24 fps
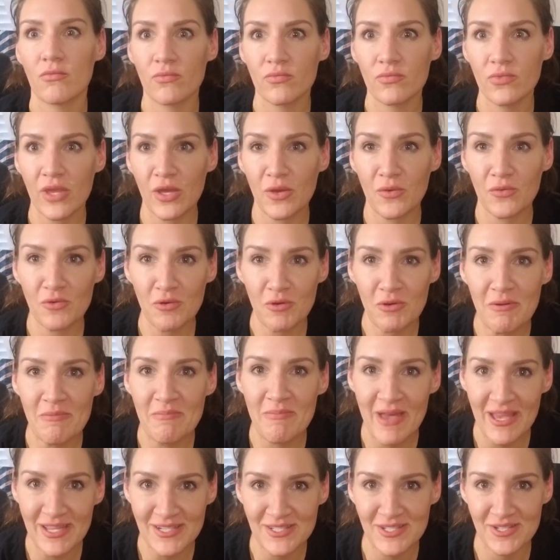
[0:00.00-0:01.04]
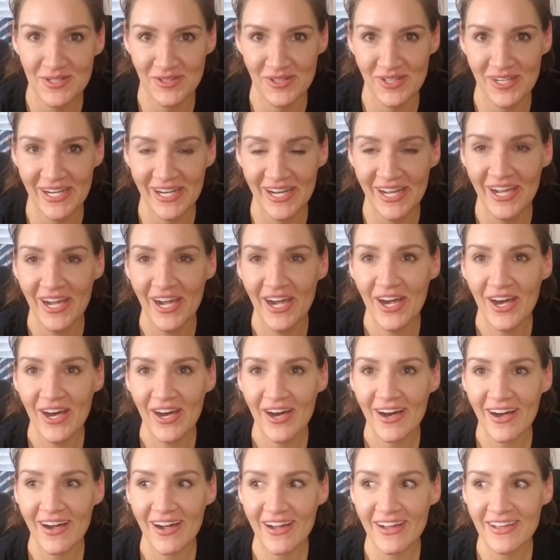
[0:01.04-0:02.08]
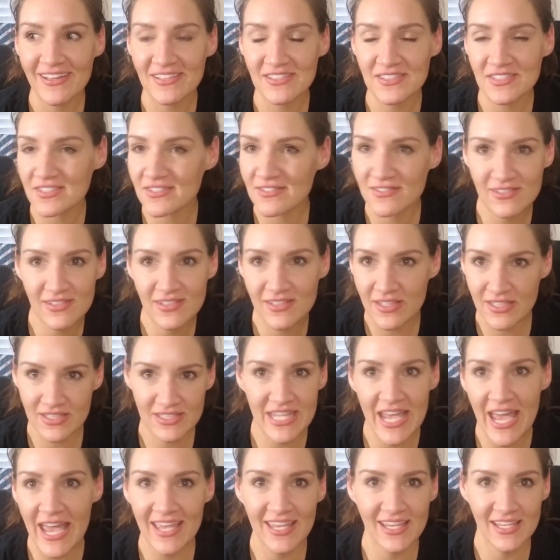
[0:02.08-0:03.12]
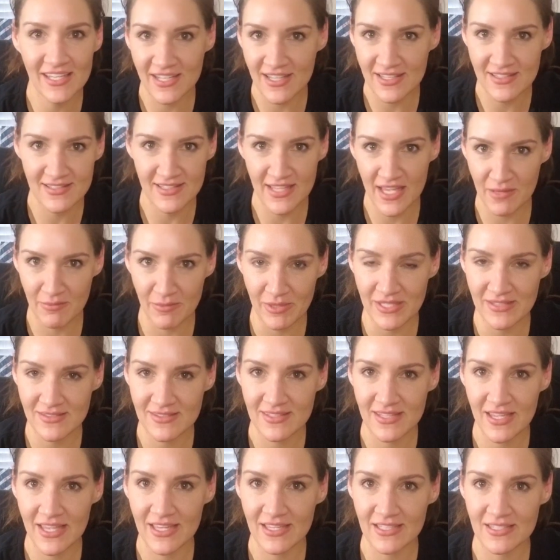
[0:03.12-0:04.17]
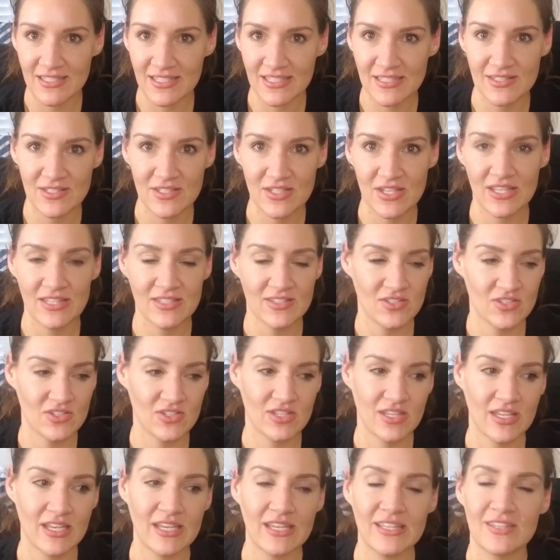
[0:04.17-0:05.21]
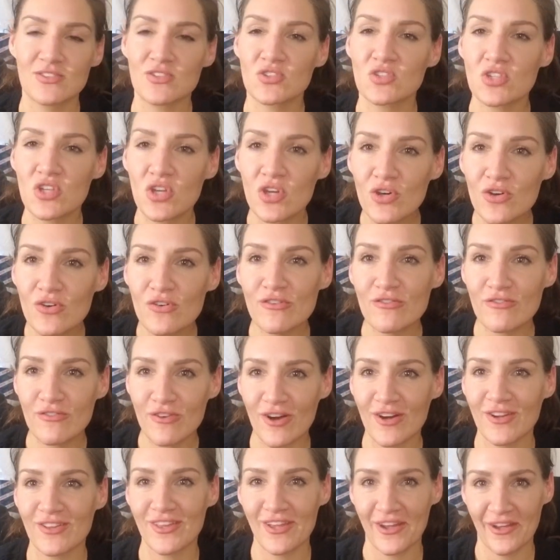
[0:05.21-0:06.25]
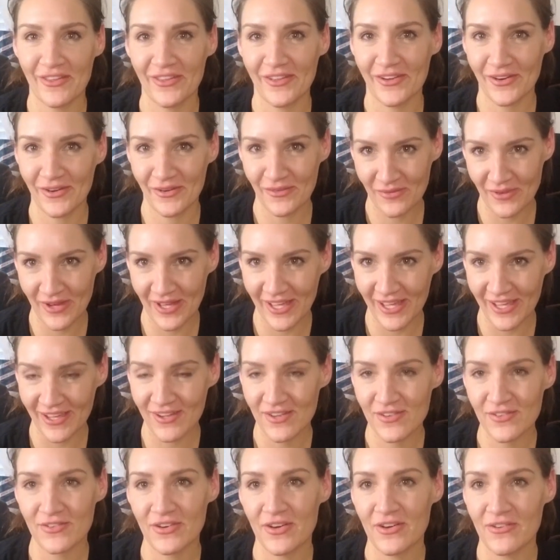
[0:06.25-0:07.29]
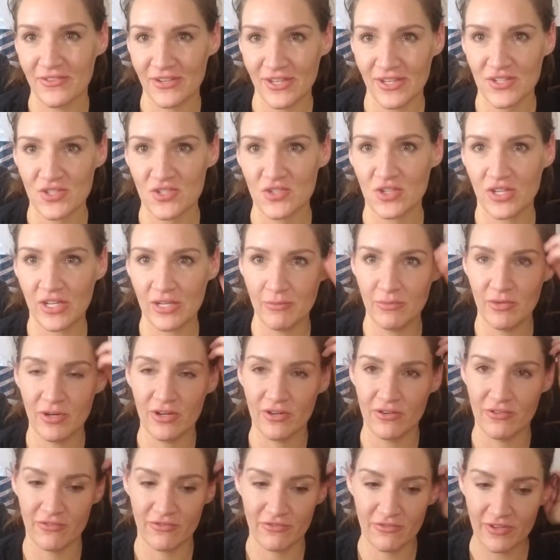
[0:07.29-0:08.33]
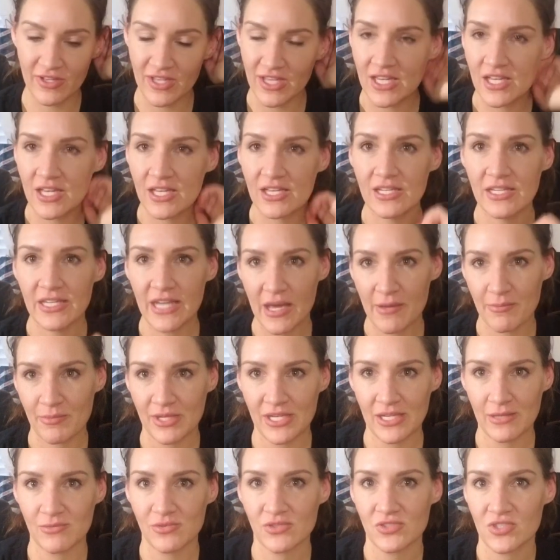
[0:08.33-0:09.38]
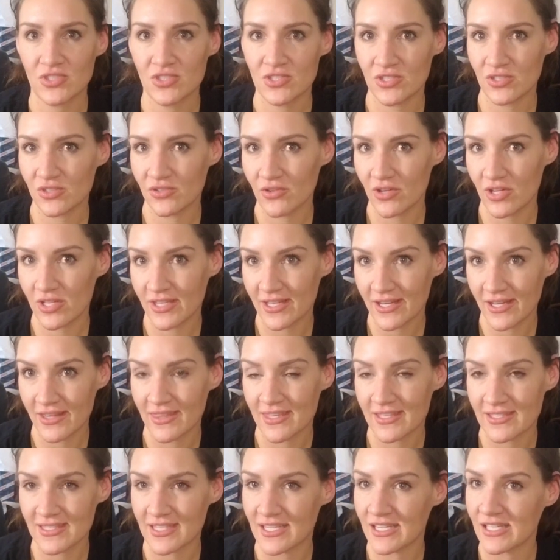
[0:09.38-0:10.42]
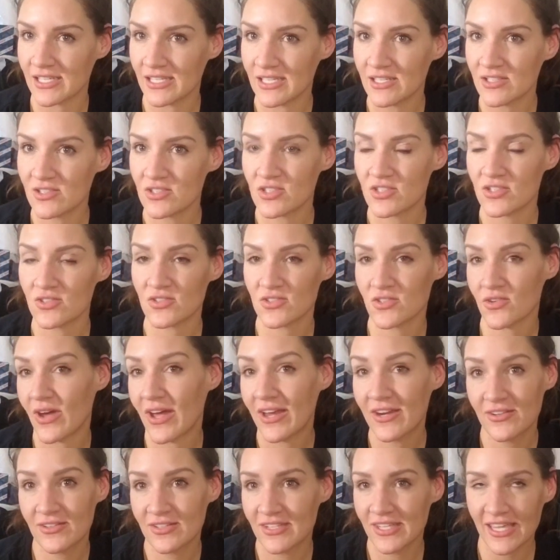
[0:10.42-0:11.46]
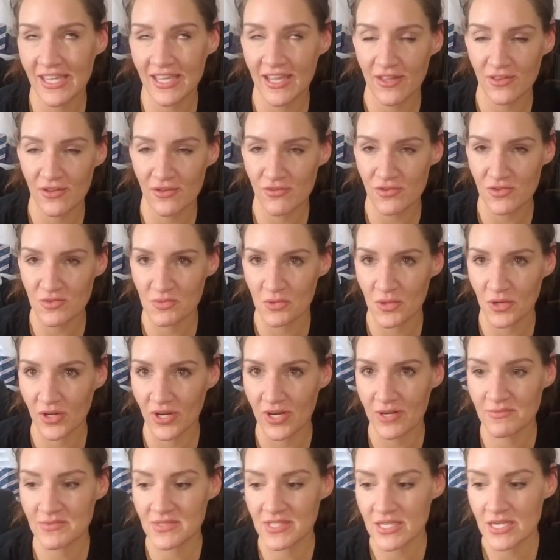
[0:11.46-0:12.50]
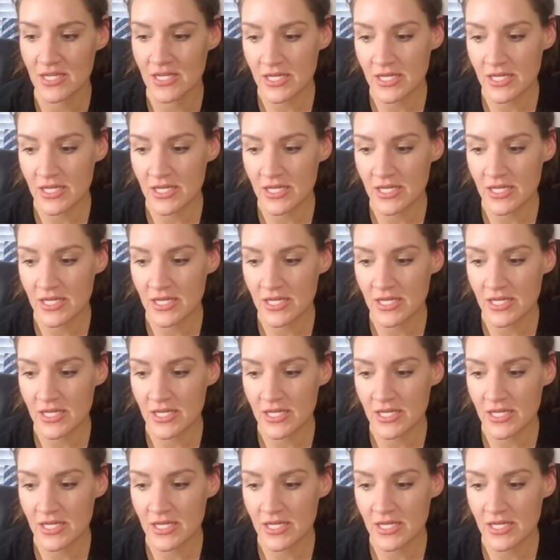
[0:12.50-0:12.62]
like rudimentary tagging and segments, and it's too far the other way of an extreme of not being able to do a lot of things that I needed to do. So I don't like either of those programs.